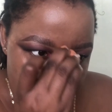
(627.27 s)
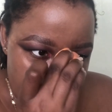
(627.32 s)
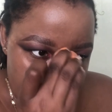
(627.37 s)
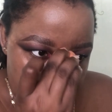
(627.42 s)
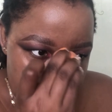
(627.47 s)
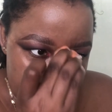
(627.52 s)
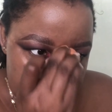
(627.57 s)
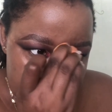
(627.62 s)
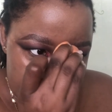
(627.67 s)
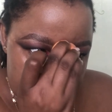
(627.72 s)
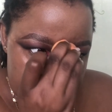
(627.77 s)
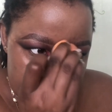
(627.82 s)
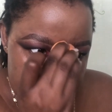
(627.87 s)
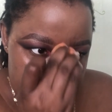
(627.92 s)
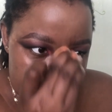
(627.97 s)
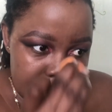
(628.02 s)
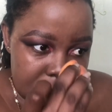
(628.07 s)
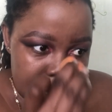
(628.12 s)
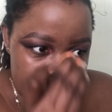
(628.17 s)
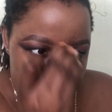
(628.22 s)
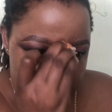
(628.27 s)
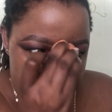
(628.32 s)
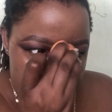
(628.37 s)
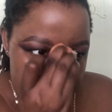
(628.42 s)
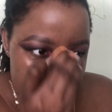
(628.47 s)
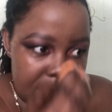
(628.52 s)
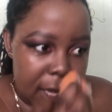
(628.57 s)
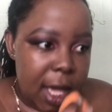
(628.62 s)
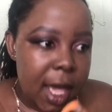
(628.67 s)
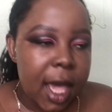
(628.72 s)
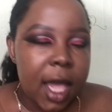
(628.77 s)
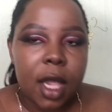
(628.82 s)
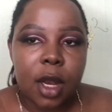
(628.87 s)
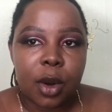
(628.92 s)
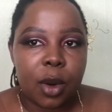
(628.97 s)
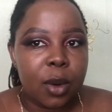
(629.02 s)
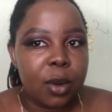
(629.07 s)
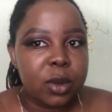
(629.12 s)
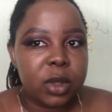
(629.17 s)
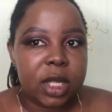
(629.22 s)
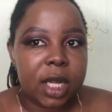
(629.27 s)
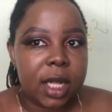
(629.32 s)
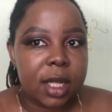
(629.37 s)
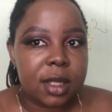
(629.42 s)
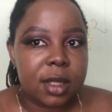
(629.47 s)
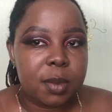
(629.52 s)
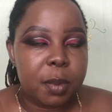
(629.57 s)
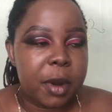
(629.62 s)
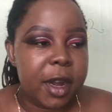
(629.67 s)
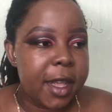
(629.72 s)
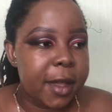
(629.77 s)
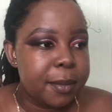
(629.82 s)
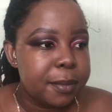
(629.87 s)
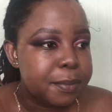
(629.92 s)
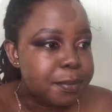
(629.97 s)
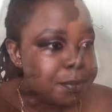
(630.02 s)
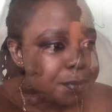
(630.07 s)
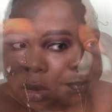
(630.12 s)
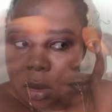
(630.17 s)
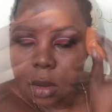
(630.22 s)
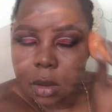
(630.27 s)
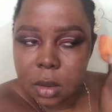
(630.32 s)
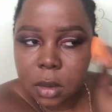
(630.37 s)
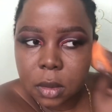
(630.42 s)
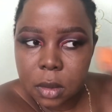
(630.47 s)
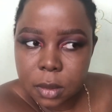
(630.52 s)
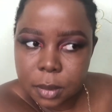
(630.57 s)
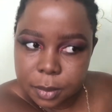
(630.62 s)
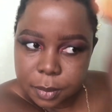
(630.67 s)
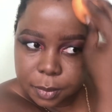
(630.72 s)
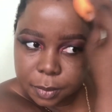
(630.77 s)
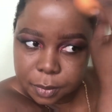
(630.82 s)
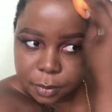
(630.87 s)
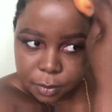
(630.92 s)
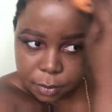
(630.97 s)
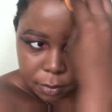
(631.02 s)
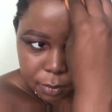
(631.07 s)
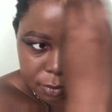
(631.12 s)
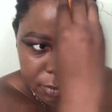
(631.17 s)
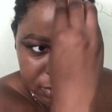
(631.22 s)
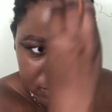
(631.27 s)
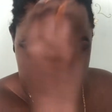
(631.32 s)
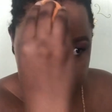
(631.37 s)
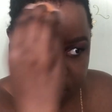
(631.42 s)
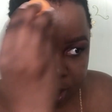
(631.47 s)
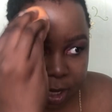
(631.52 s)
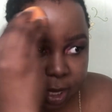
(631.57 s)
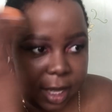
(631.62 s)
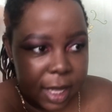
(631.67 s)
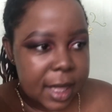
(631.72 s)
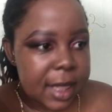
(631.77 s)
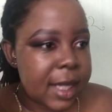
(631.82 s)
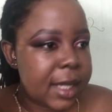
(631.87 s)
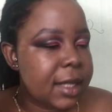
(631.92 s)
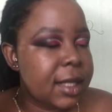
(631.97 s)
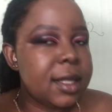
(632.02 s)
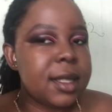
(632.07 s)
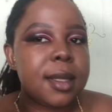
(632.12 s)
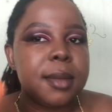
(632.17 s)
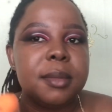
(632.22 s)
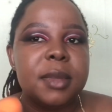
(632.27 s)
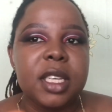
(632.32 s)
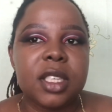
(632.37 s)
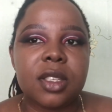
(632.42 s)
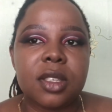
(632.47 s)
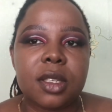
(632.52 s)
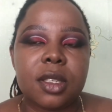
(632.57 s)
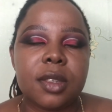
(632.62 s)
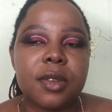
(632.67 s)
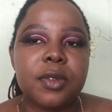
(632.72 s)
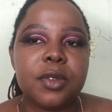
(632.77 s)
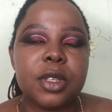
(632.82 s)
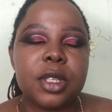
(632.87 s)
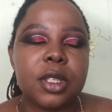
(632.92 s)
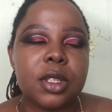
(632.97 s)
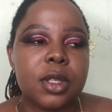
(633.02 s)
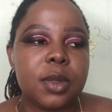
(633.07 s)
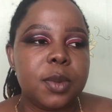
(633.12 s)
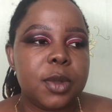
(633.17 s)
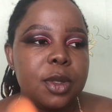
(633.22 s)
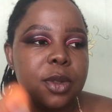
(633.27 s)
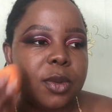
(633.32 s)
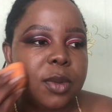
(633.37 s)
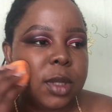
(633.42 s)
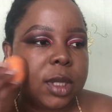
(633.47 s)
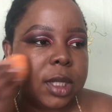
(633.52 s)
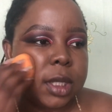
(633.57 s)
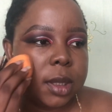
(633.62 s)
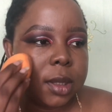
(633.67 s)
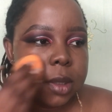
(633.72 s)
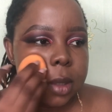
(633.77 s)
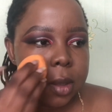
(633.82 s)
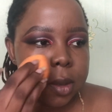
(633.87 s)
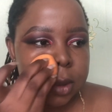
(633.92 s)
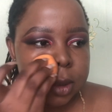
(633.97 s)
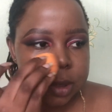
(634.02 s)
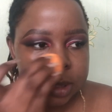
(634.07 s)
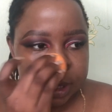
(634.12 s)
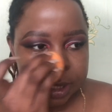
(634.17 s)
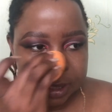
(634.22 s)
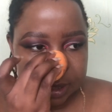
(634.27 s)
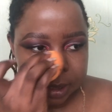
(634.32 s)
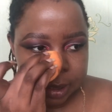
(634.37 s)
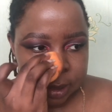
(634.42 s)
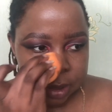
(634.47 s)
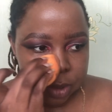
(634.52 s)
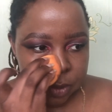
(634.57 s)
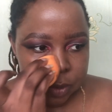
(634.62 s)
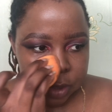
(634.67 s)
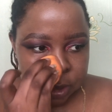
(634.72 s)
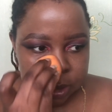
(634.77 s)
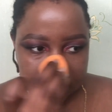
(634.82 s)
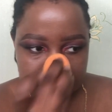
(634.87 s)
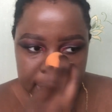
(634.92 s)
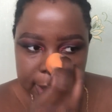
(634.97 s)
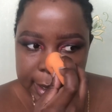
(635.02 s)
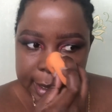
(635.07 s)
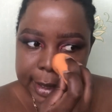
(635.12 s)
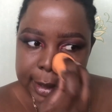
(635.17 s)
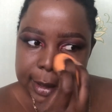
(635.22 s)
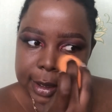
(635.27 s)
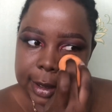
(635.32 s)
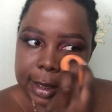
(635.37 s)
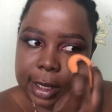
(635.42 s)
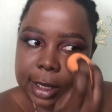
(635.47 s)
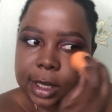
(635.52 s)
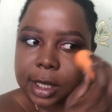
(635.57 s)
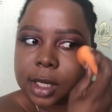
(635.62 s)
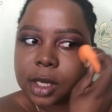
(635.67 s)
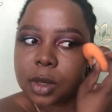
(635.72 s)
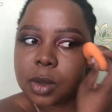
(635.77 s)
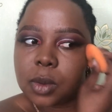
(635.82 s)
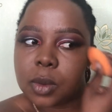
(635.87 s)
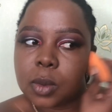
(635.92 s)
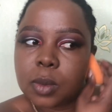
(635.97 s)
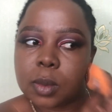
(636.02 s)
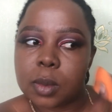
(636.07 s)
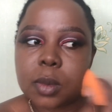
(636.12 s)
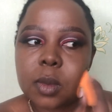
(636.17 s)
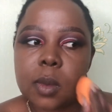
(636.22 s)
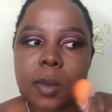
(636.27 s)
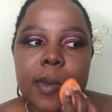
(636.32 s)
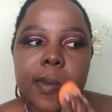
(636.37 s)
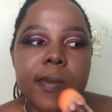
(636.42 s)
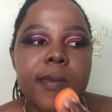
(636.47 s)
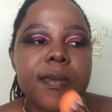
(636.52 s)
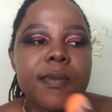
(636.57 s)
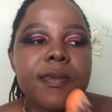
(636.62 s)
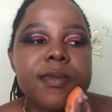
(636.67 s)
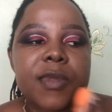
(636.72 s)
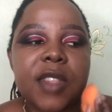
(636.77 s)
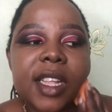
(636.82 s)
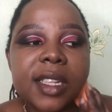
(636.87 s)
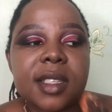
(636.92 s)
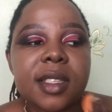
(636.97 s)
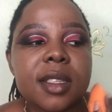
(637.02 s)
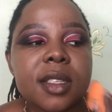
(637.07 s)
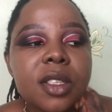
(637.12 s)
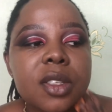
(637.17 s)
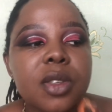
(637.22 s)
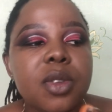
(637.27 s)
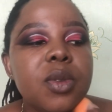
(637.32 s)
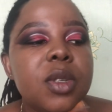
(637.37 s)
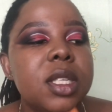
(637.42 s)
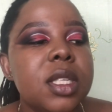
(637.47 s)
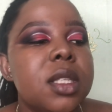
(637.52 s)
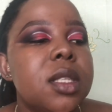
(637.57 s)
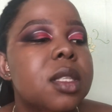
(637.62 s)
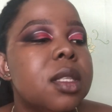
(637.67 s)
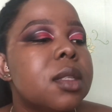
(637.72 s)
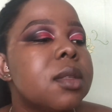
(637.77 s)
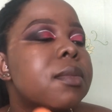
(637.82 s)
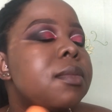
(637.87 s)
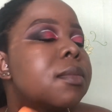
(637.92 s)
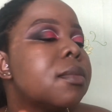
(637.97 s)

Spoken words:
which ain't no child's play. So that's the major difference between studying in Russia and studying at home. That's the stress,